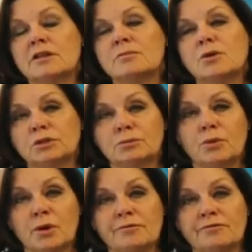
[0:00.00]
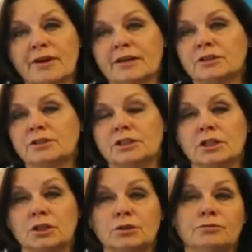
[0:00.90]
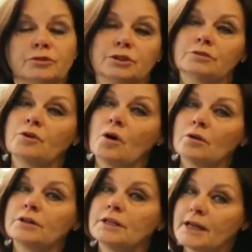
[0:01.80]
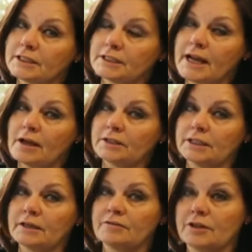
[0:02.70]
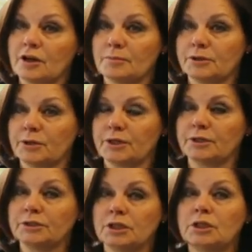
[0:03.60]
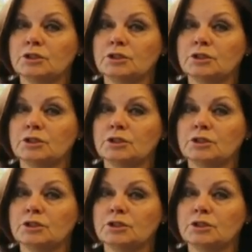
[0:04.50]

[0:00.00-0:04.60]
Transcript: The most important factors include, first of all, the nationality of the arbitrators,